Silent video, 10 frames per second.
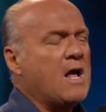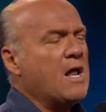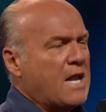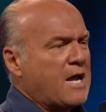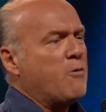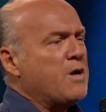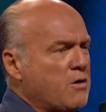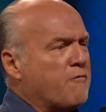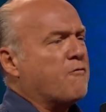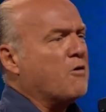like when
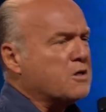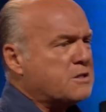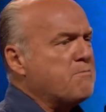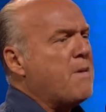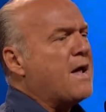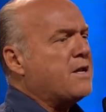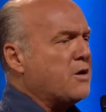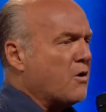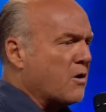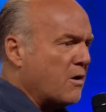you first met
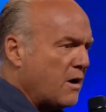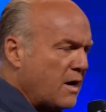your